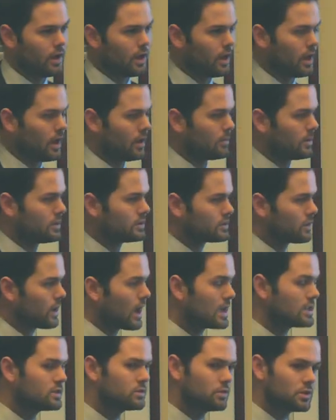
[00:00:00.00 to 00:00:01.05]
And so
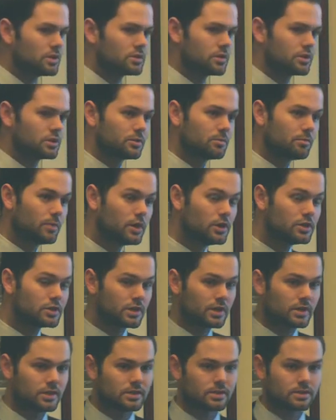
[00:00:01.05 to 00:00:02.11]
as research
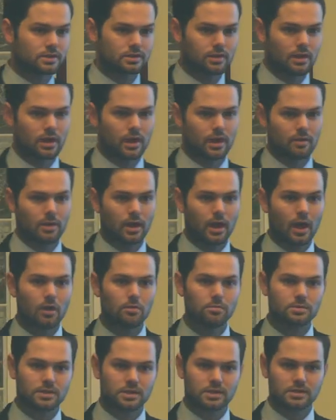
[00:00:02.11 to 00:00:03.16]
emerges, it
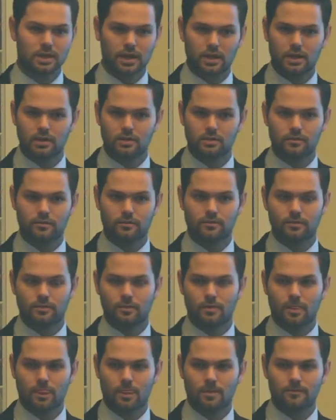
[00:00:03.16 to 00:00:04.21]
helps us kind of
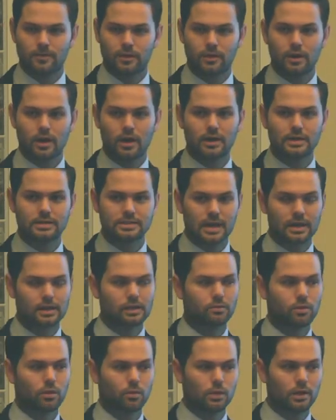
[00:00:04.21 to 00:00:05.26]
figure out exactly
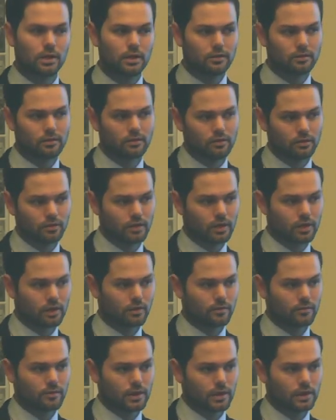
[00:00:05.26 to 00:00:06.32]
what we need to do to
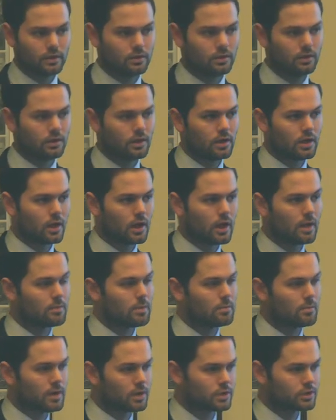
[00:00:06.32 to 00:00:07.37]
intervene
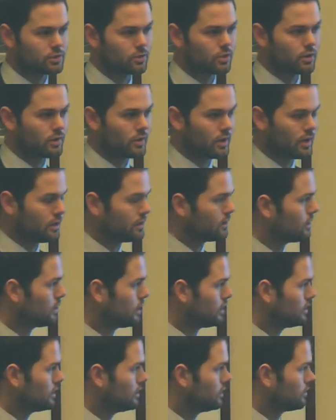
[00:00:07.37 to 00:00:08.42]
and make sure
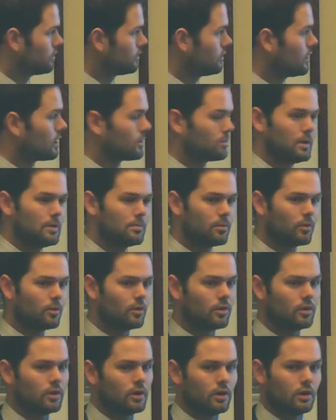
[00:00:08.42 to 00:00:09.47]
that these young
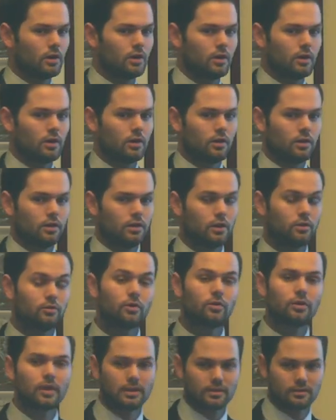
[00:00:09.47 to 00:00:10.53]
people
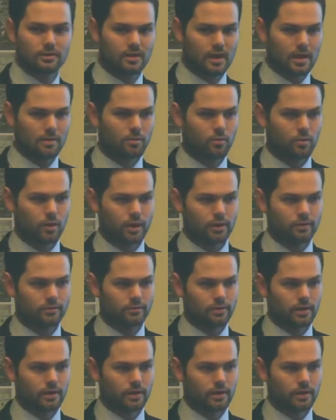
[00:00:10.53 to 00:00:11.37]
don't get to that point.